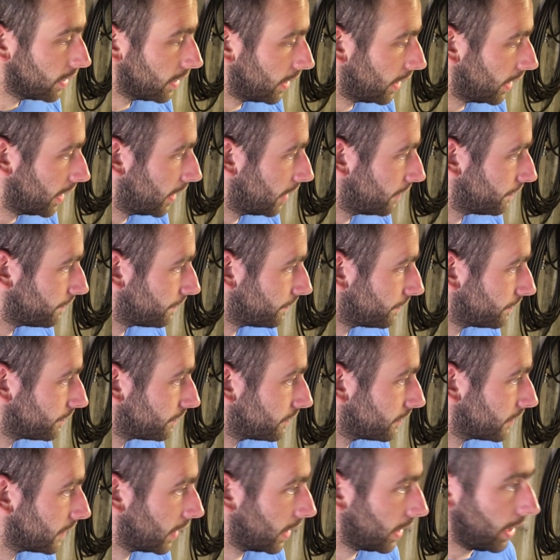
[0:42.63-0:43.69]

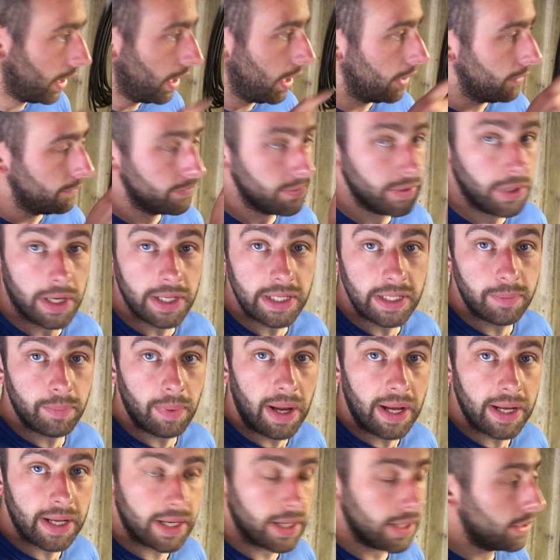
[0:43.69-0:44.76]
I've tidied
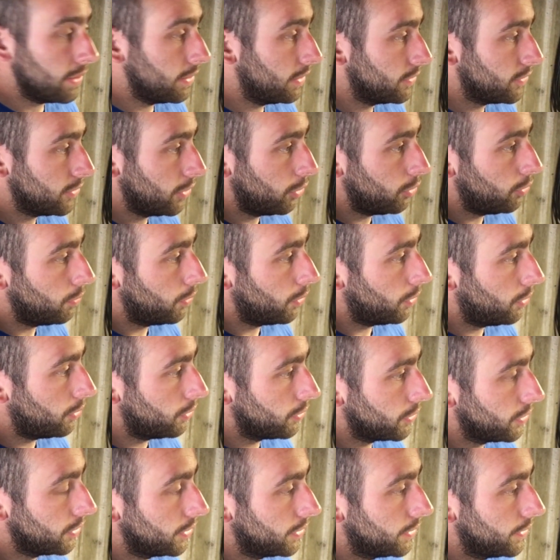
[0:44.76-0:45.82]
back the toe board